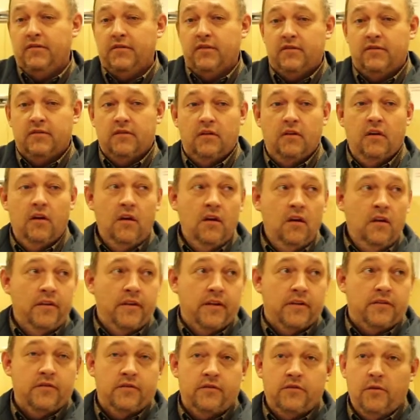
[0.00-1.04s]
That's
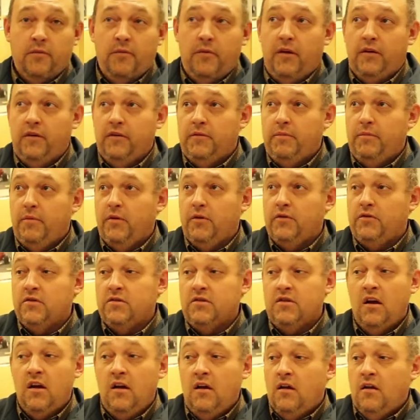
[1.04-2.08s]
a tremendous purchase.